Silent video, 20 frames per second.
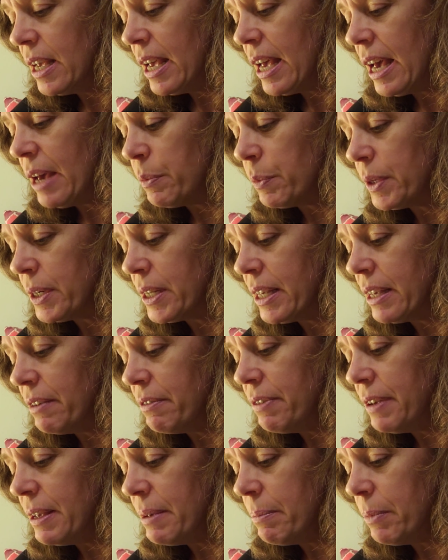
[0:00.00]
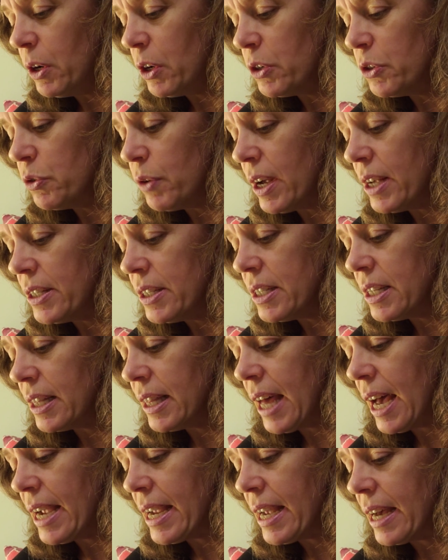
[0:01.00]
and would give him her dress to
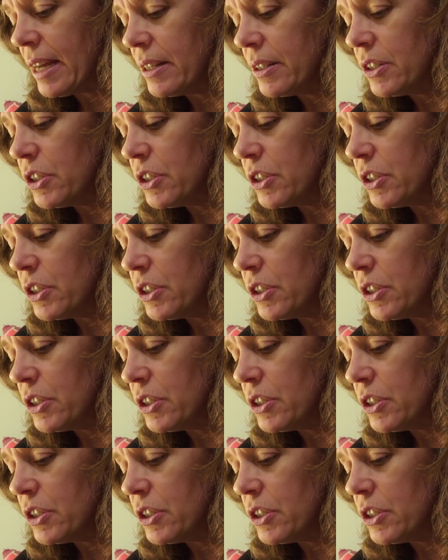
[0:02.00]
lie on,